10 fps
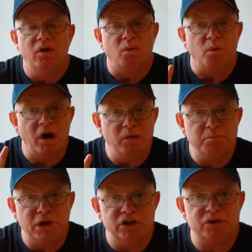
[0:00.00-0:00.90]
one
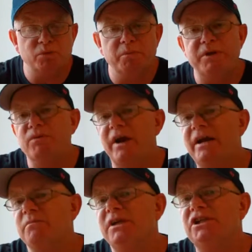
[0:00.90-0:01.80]
person will be
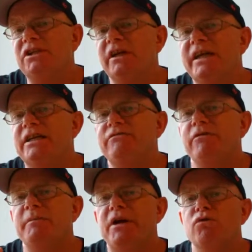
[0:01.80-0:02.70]
randomly selected
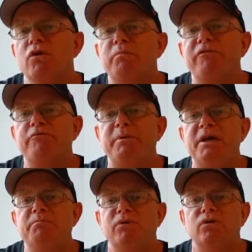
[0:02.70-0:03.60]
from a group of
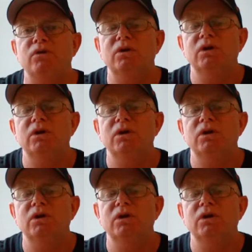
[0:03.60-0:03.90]
people